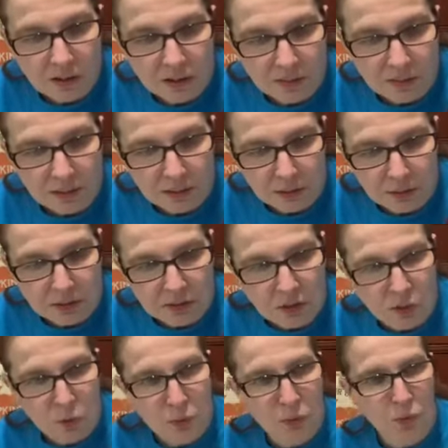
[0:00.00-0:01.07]
I think I'm going to
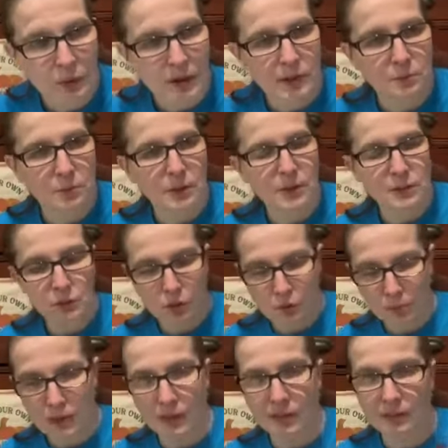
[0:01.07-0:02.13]
go with Raspberry
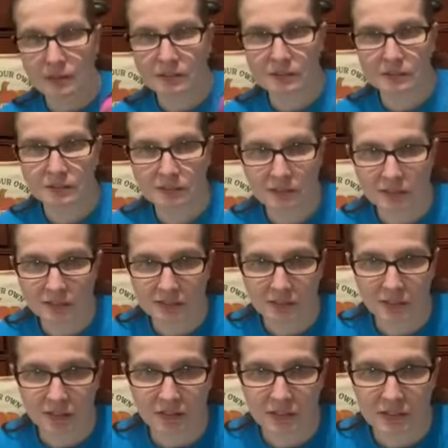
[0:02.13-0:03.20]
Sorbet.
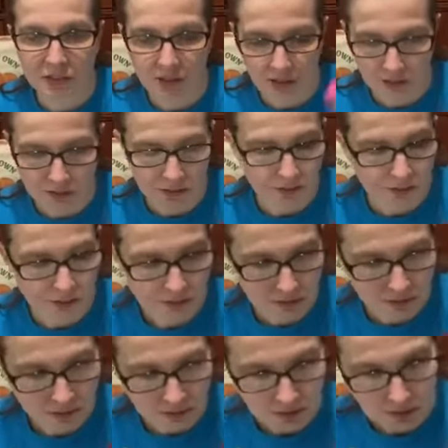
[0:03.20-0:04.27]
Love this color.
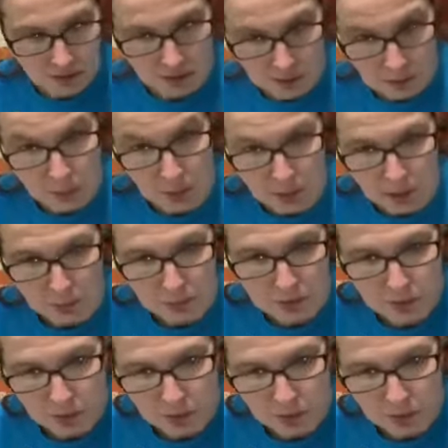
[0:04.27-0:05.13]
It pops.